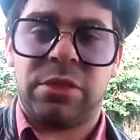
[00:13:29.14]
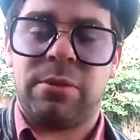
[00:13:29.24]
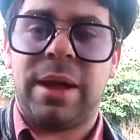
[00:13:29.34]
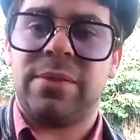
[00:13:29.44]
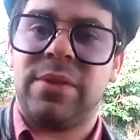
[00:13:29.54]
their
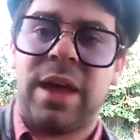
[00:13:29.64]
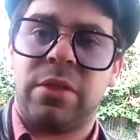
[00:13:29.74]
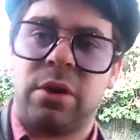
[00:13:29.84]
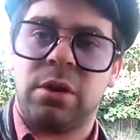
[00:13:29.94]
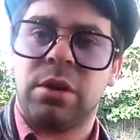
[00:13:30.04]
act
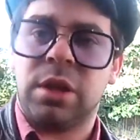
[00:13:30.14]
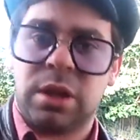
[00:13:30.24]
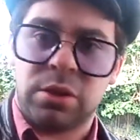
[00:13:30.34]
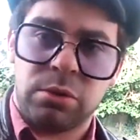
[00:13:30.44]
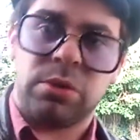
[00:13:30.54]
together
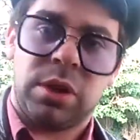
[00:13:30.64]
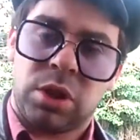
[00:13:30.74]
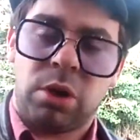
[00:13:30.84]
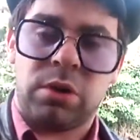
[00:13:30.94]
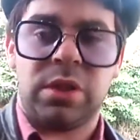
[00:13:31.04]
and use the
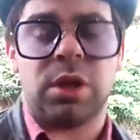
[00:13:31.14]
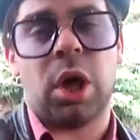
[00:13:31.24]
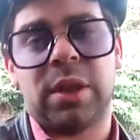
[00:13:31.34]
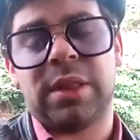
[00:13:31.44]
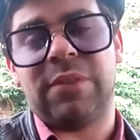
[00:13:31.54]
authority that
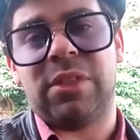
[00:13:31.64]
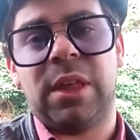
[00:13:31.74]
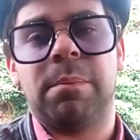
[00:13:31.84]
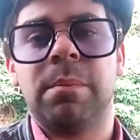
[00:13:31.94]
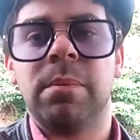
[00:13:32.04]
God has given them.